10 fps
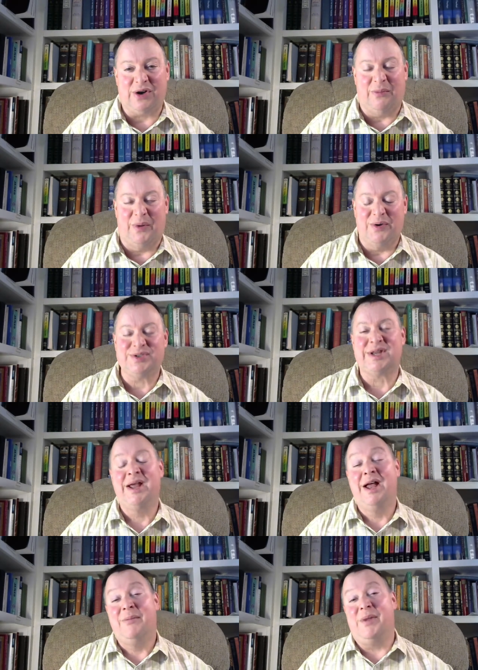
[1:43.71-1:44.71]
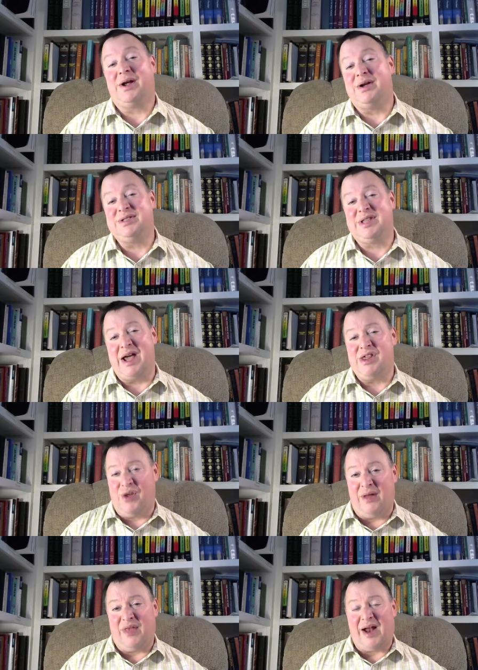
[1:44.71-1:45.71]
almost because they
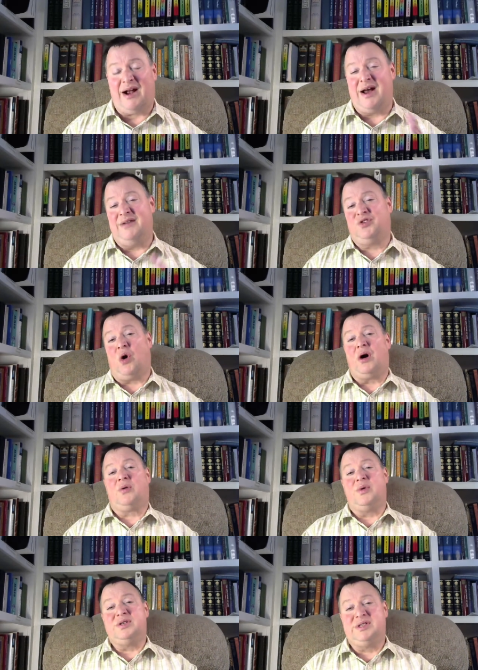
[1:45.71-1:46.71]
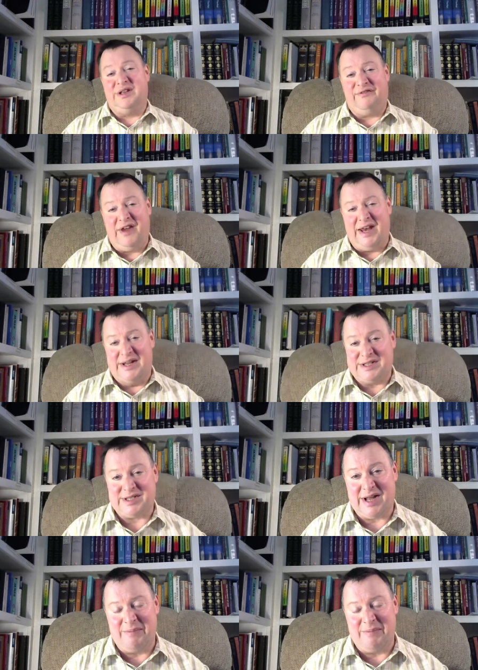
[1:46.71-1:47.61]
thought that kind of talk was defeatist.